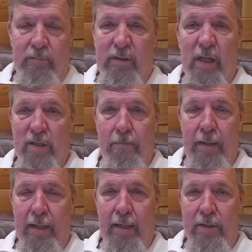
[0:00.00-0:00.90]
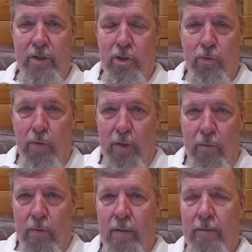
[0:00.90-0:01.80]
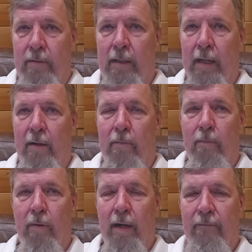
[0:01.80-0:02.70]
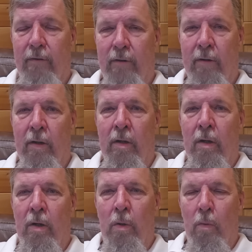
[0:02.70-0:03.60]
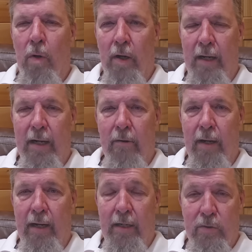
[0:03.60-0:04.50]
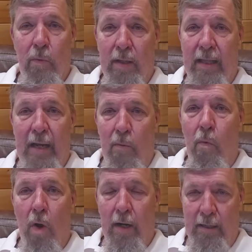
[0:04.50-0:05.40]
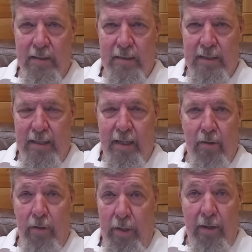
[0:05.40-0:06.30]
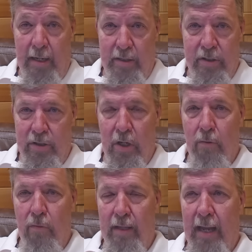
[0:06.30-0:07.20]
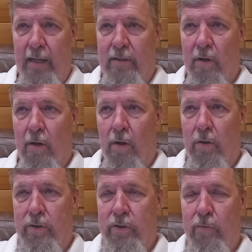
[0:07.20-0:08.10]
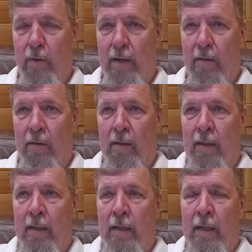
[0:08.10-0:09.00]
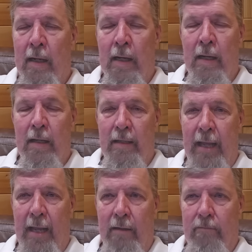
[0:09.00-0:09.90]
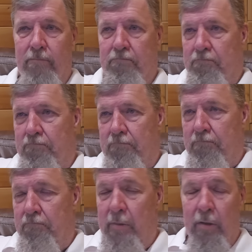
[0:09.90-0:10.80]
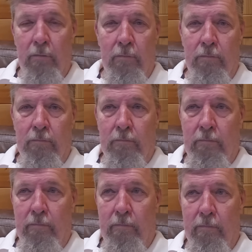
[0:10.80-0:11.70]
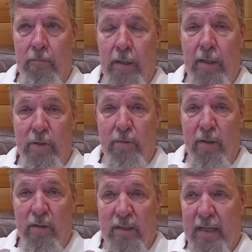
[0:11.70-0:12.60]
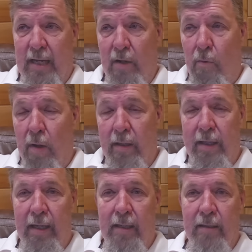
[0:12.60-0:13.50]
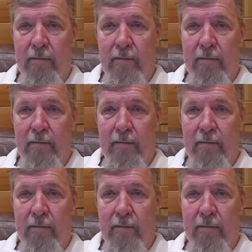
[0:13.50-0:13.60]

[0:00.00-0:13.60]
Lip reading: Doesn't mean it's true, okay? Whatever we're hearing is what they want us to hear. You guys know that all too well, that, you know, Israel's saying one thing